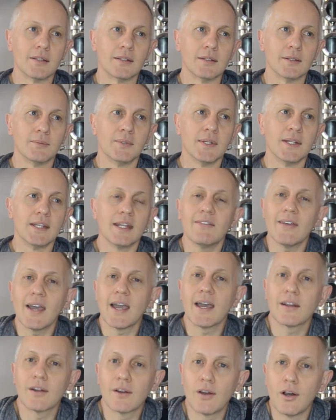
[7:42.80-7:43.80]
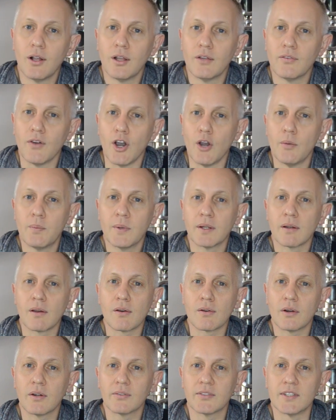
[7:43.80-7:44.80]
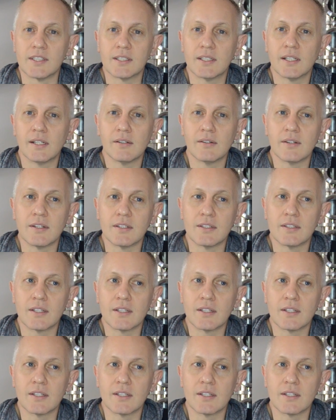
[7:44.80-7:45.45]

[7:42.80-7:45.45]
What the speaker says: We never had a goal of opening a craft distillery